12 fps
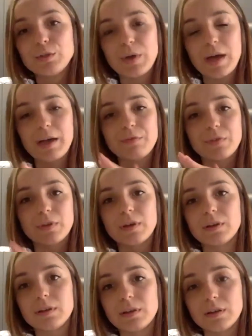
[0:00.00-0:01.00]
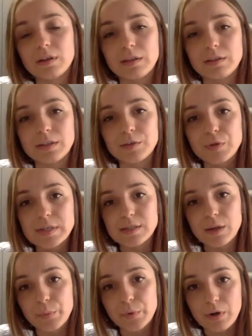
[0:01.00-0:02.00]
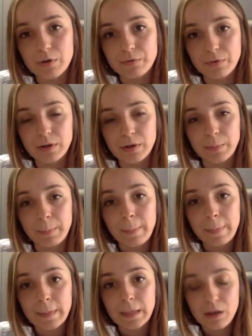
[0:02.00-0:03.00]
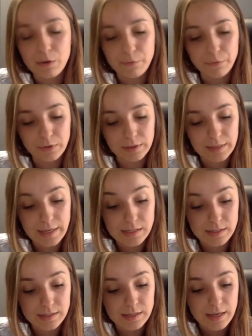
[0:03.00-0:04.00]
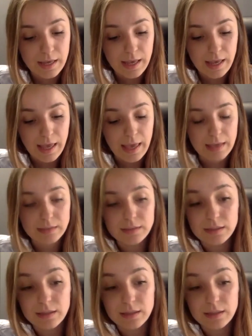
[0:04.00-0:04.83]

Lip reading: have an increased number of cases, and